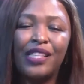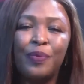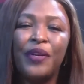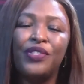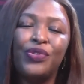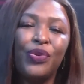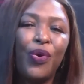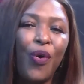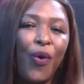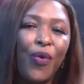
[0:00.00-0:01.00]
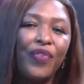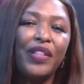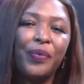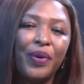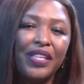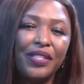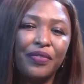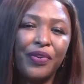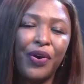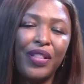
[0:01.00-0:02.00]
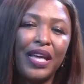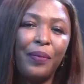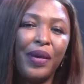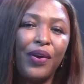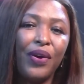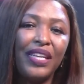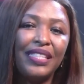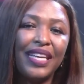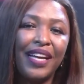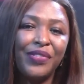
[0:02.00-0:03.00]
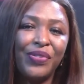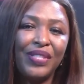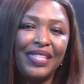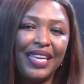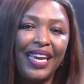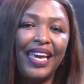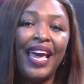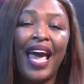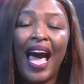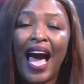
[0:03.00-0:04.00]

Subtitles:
experts to go over the wonders of God that we got a chance to see